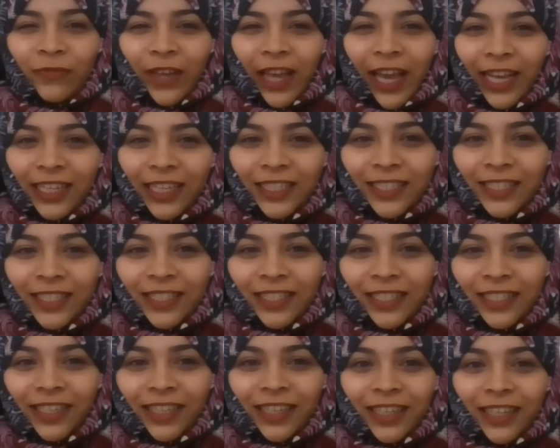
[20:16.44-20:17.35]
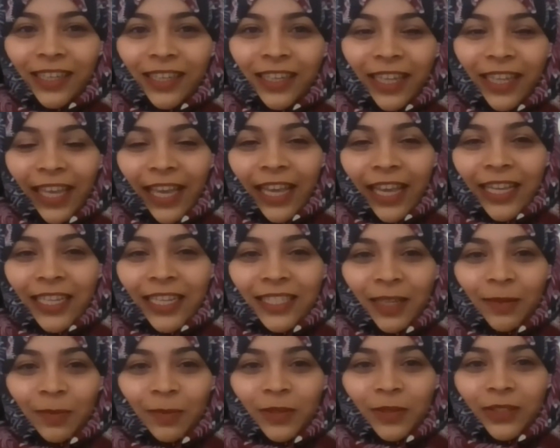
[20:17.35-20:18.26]
fast AI
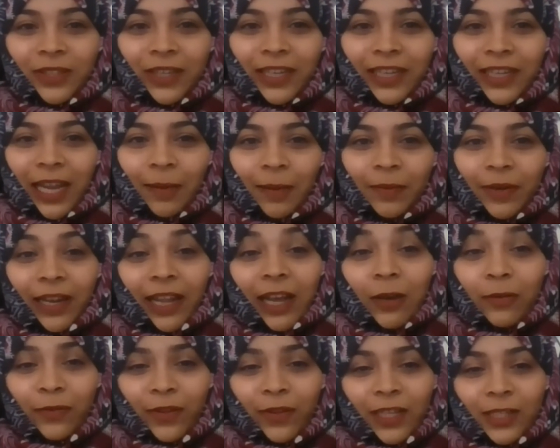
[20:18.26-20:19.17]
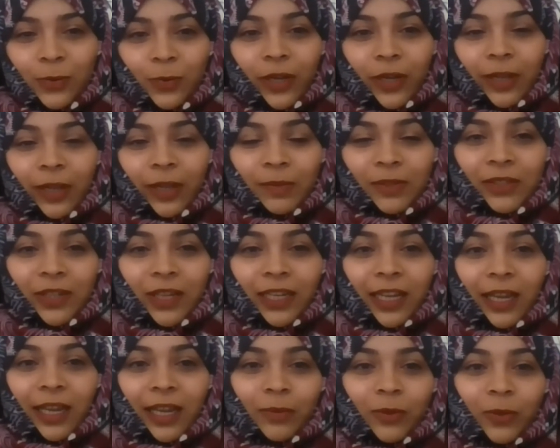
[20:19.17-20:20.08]
is able to adapt and how fast we're able to
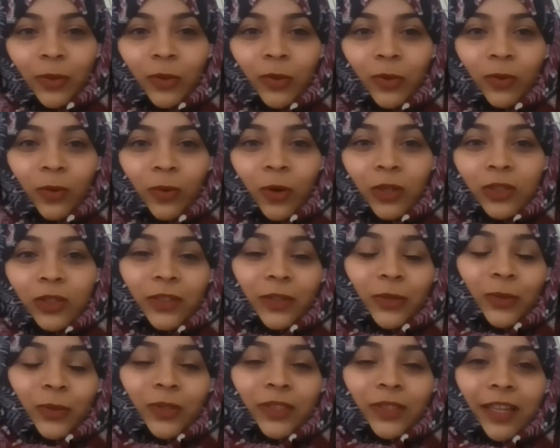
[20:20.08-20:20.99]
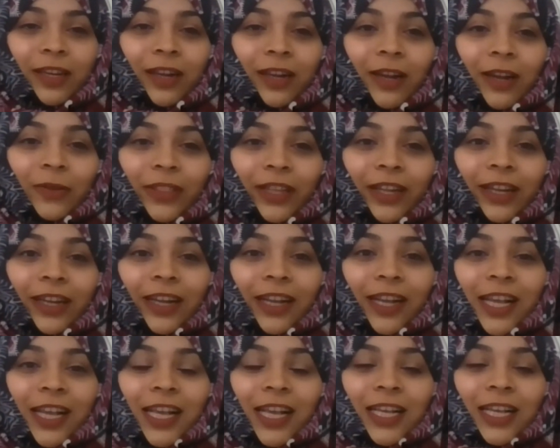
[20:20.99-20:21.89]
adapt to all the tools that are out there.
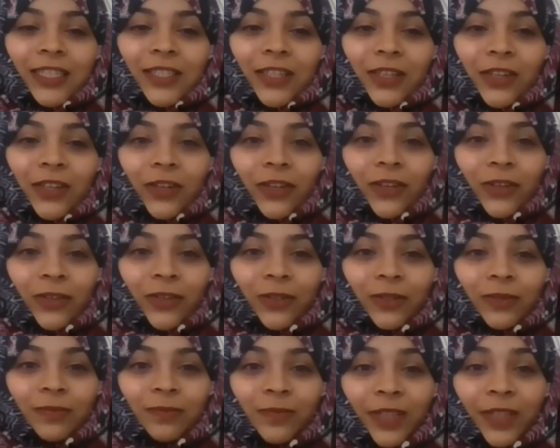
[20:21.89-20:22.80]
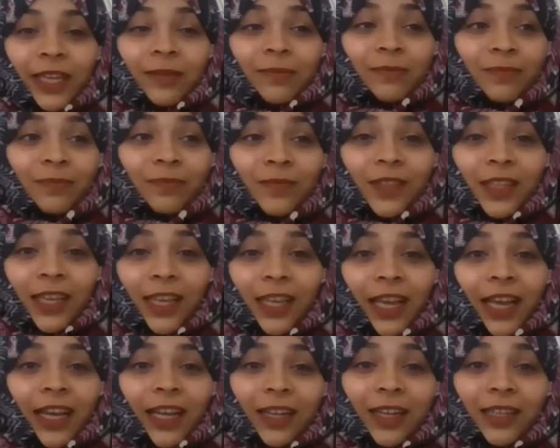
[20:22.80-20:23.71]
So yeah,
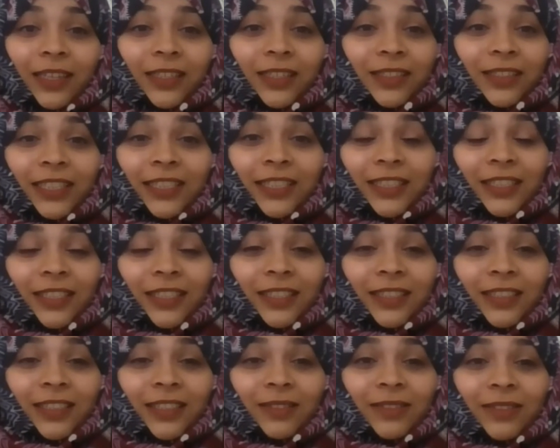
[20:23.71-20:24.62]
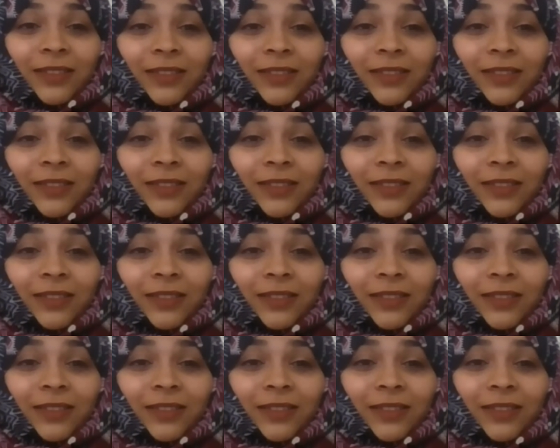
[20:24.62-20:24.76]
it's